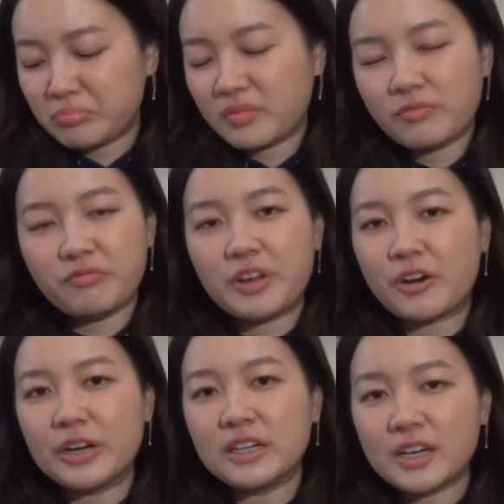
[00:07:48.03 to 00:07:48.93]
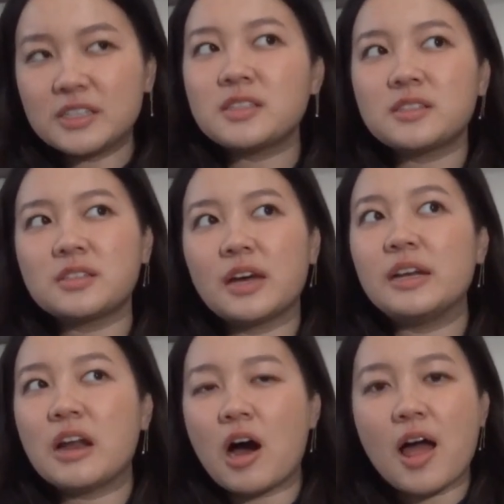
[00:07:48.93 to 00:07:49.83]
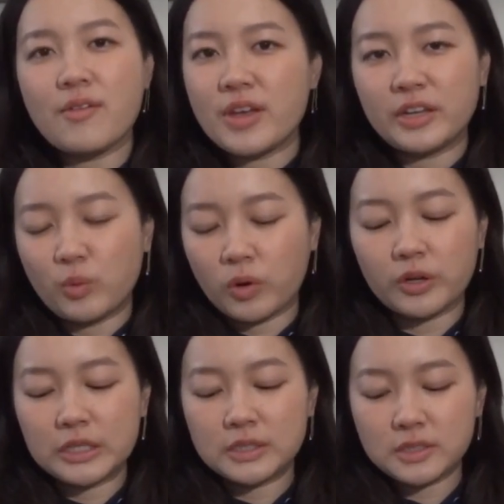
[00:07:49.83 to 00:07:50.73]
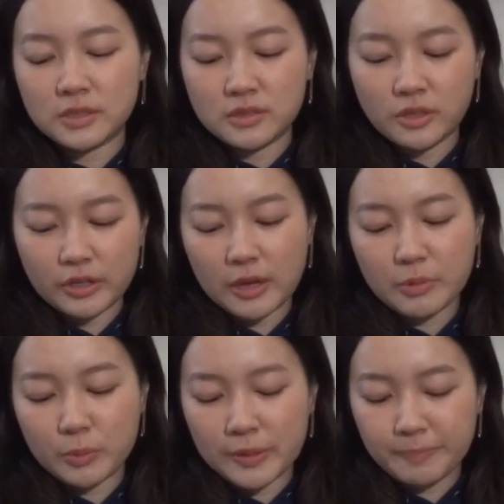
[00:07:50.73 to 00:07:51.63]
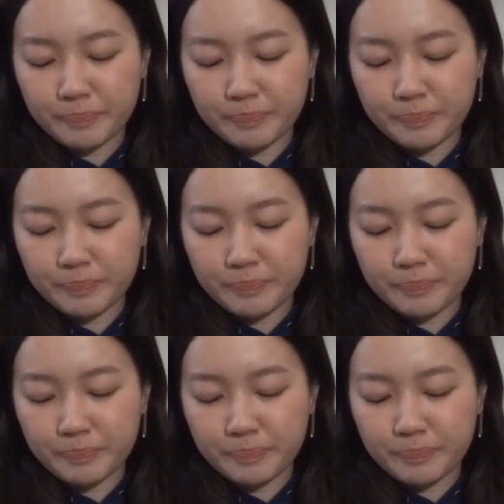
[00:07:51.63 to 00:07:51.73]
very nice to not have any worries during that moment.